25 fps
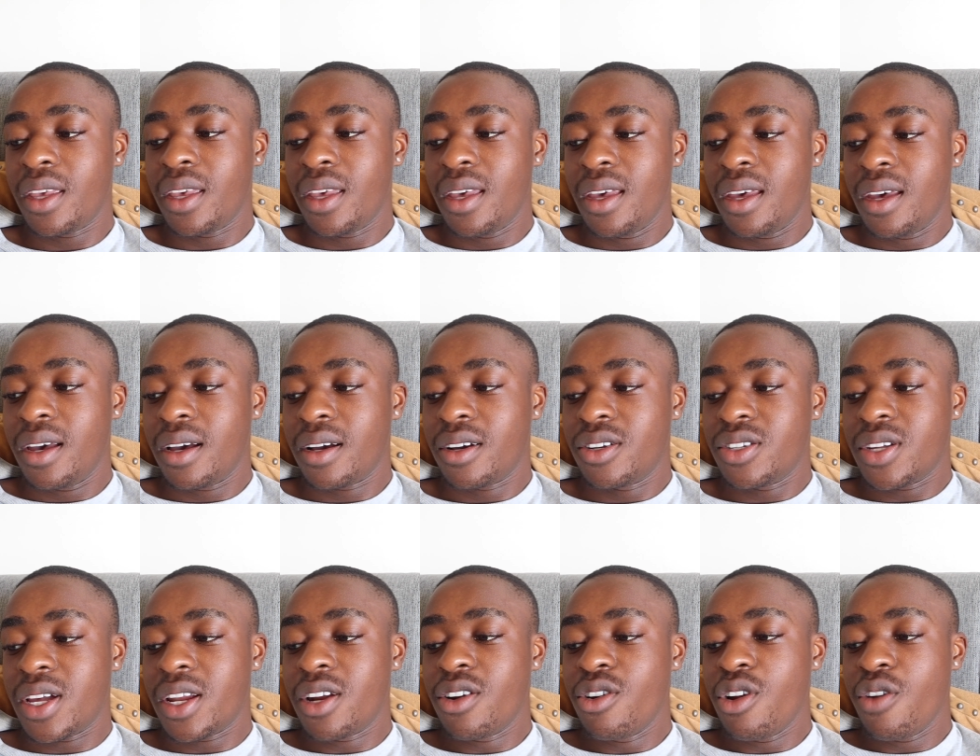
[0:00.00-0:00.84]
Because
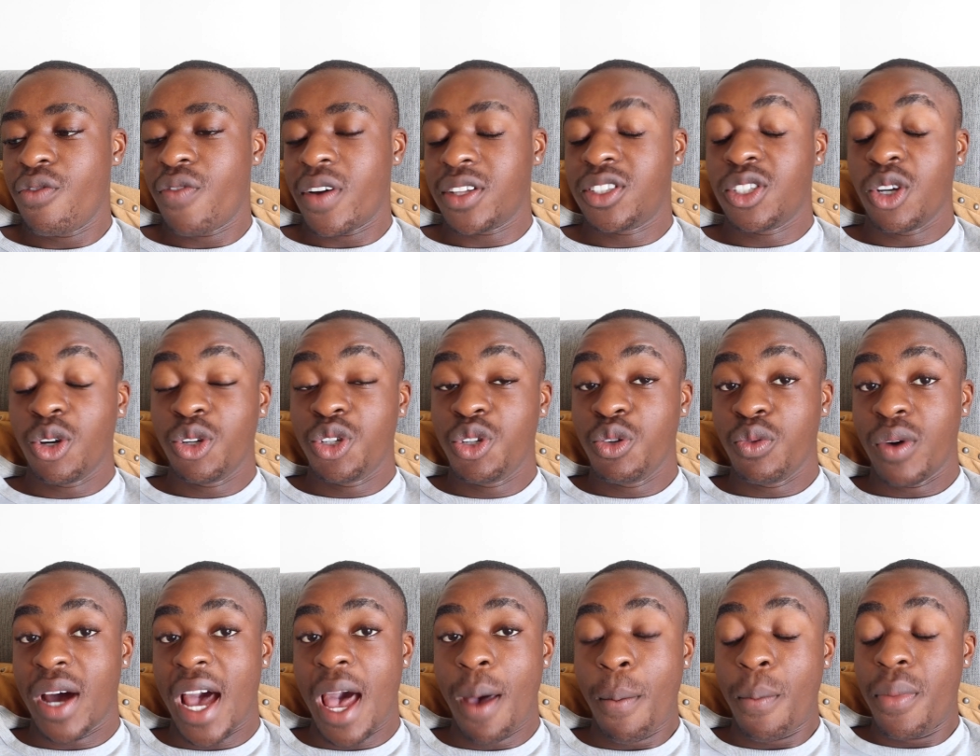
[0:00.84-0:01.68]
I don't know if I told you
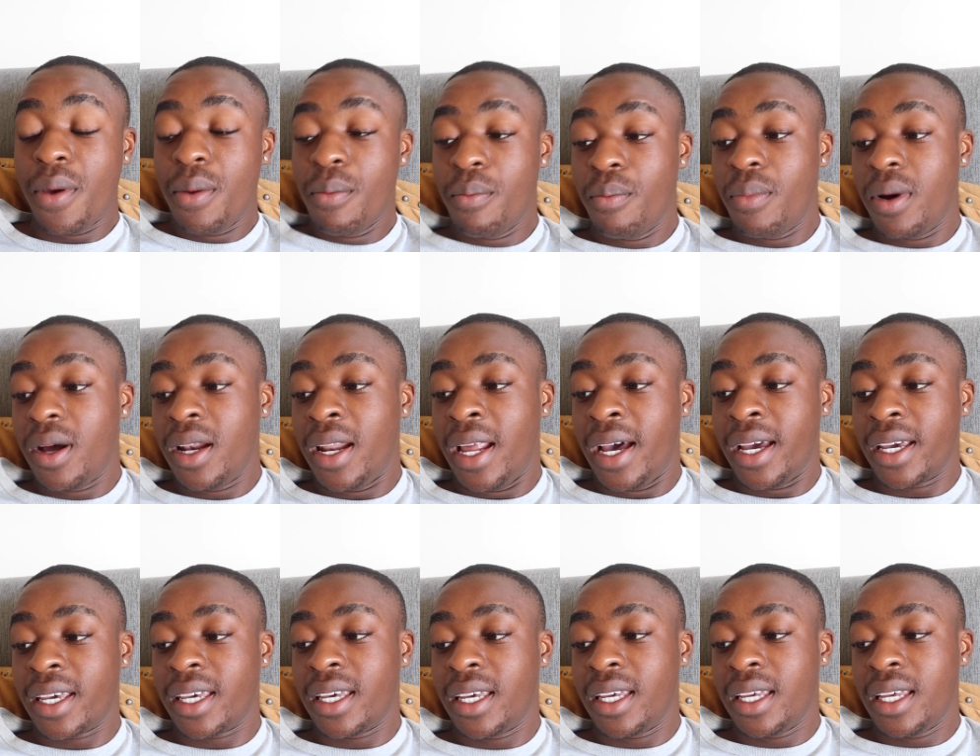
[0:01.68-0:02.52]
what happened, but
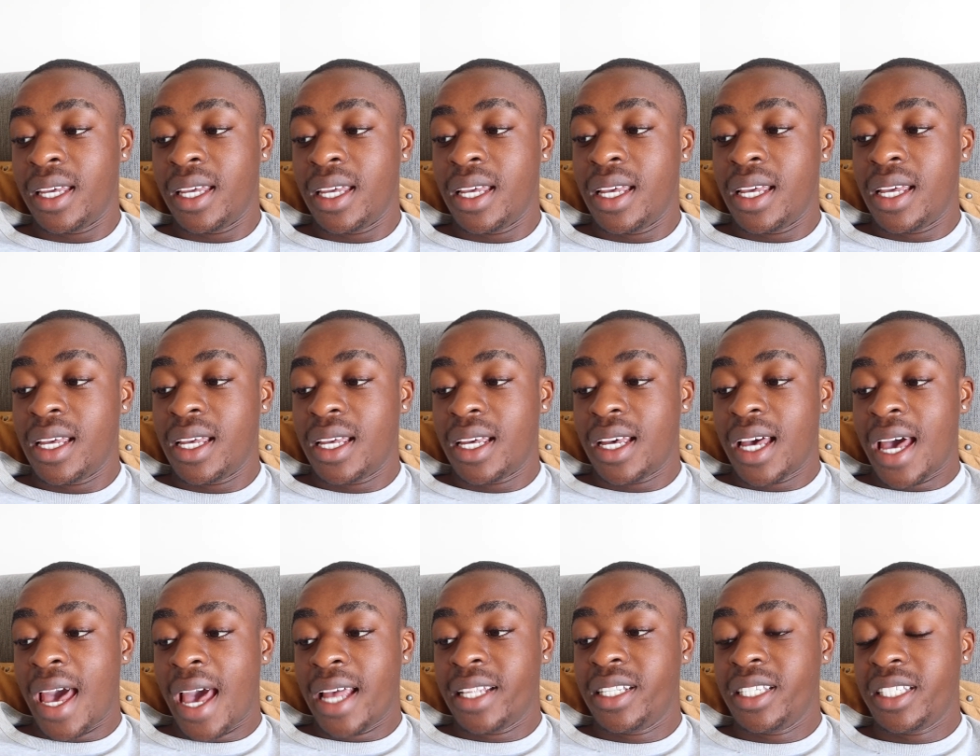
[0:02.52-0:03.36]
like
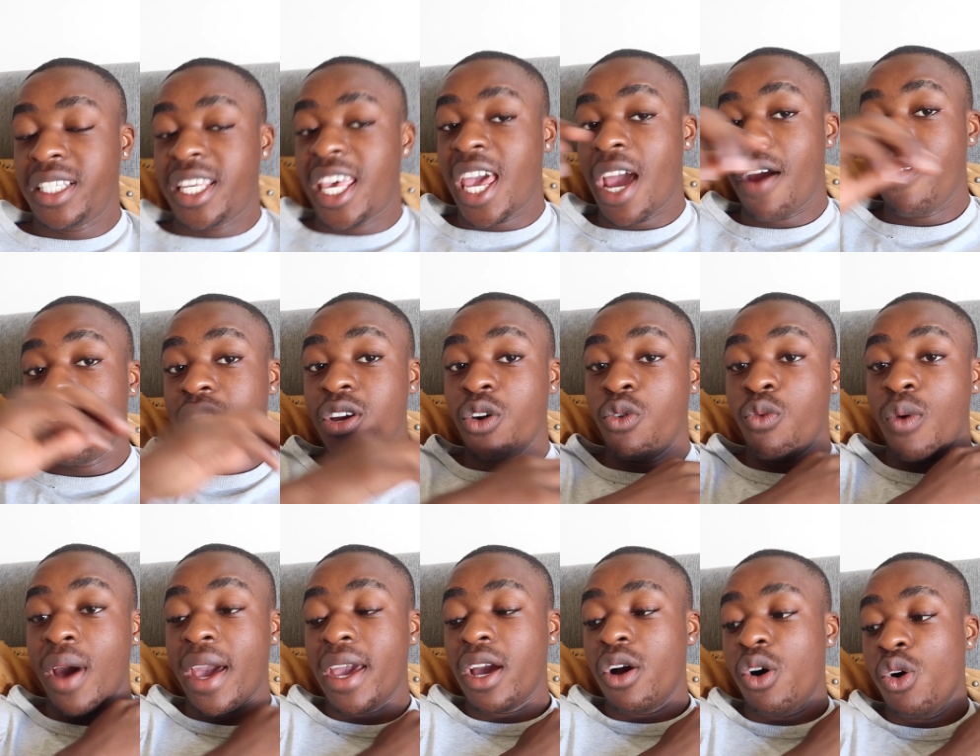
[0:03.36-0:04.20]
I had to carry a
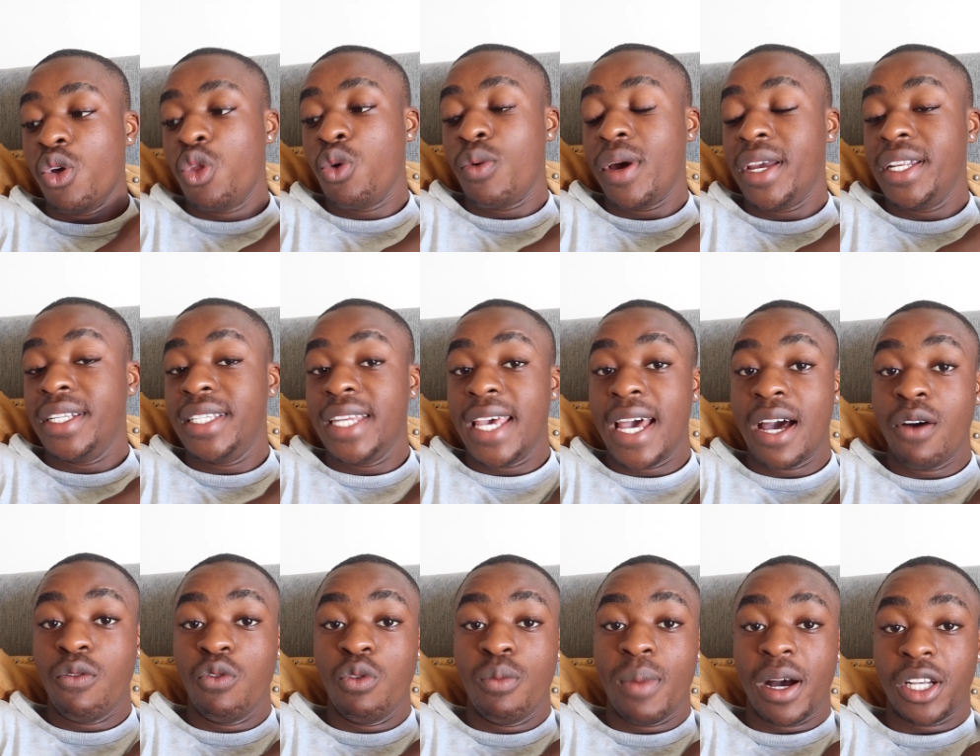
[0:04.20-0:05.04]
weight all the way
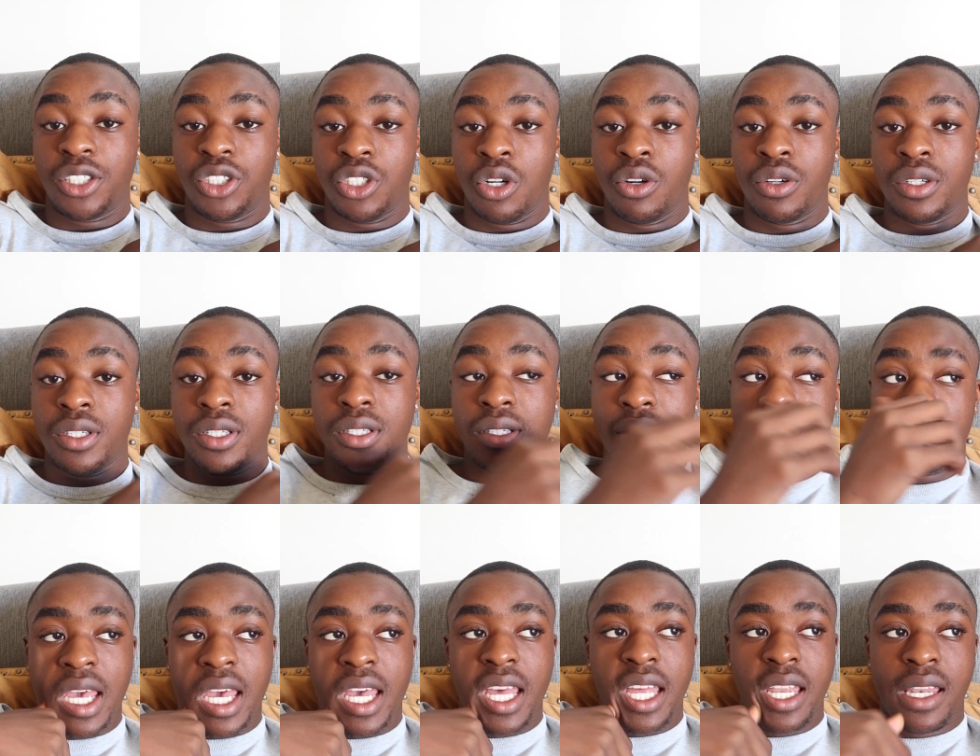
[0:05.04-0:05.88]
down with my shoulders,
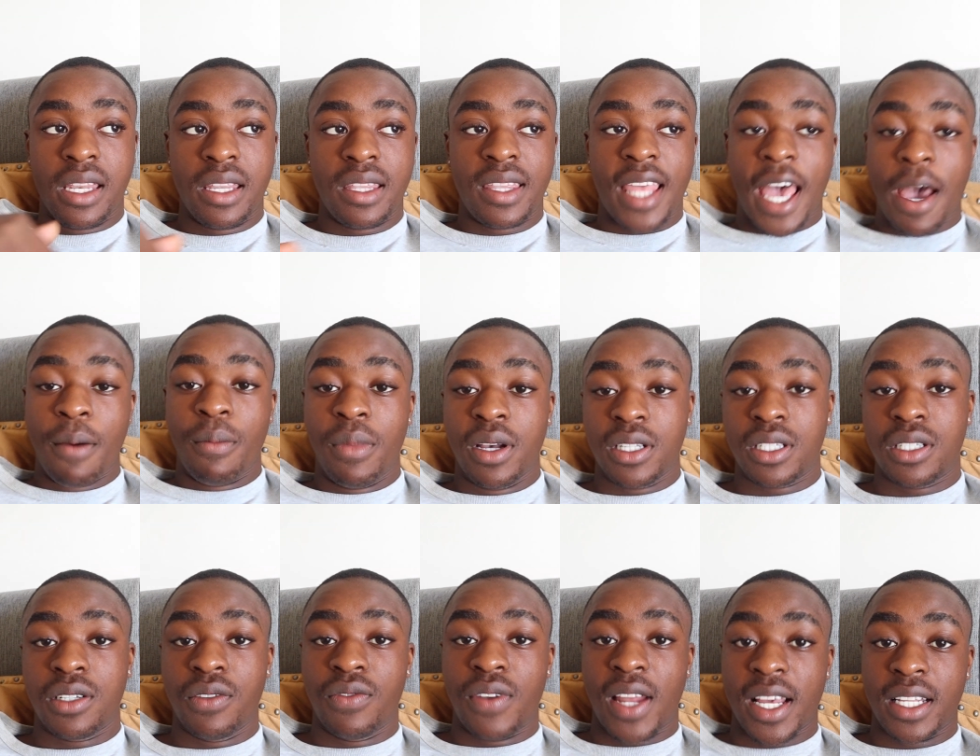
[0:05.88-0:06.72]
and that
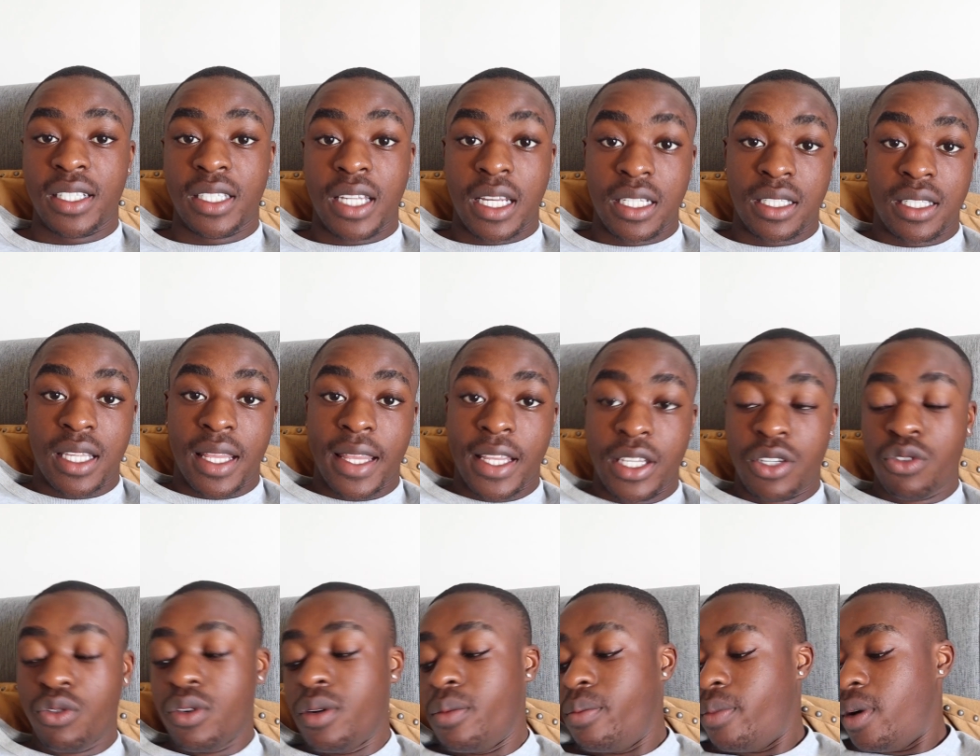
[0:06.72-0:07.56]
must have like done something
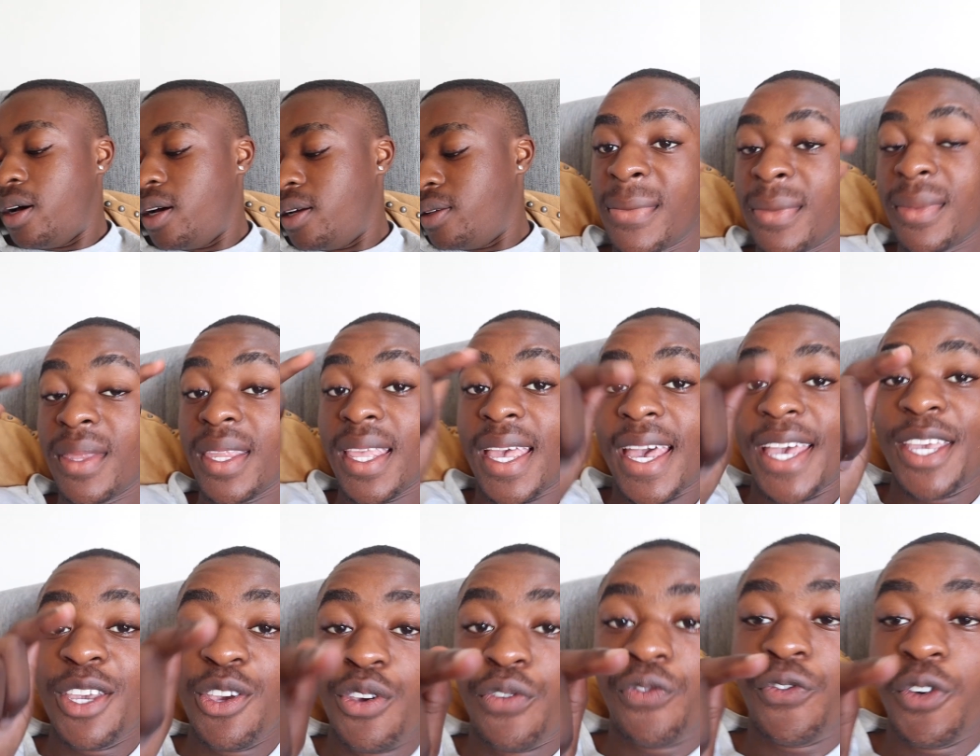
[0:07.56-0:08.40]
to it. But,
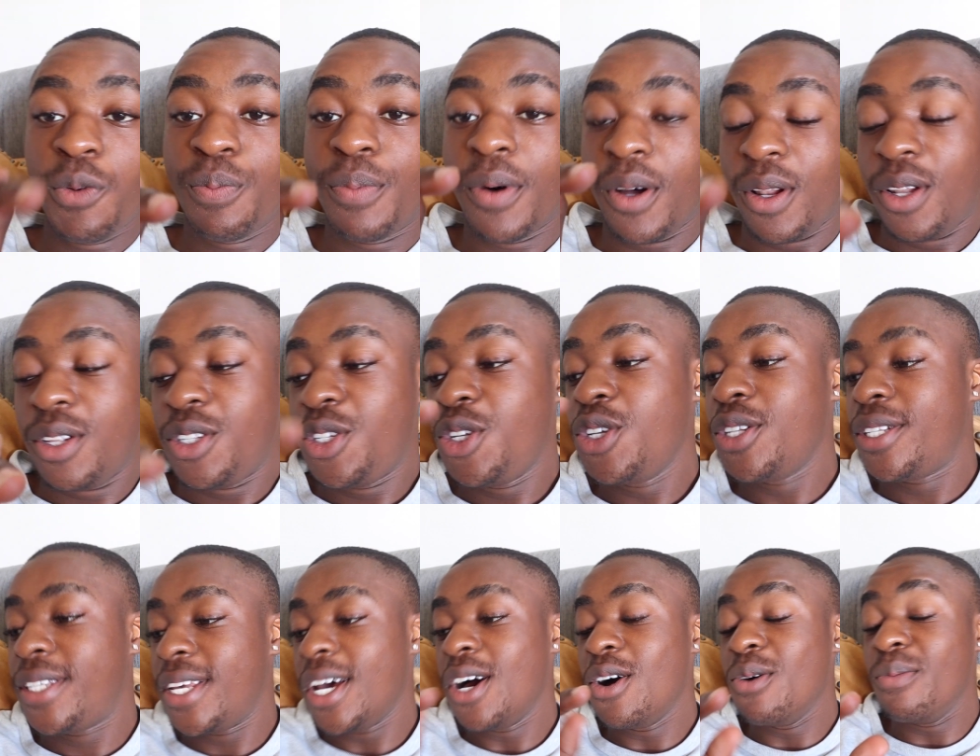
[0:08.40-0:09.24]
and you footballers, you
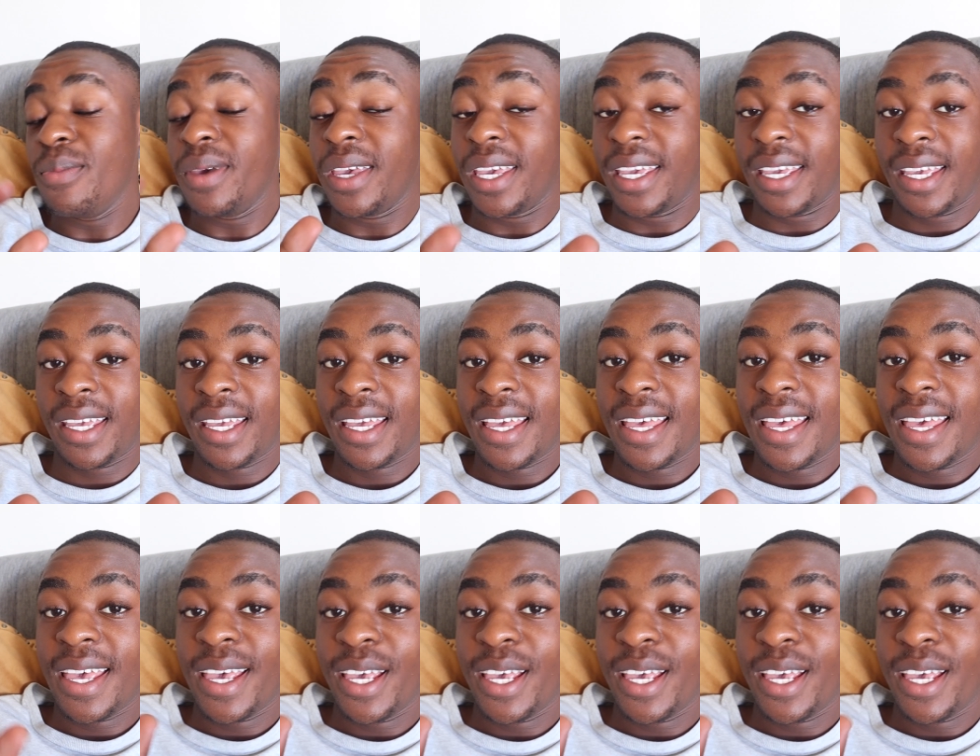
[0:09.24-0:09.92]
tell me,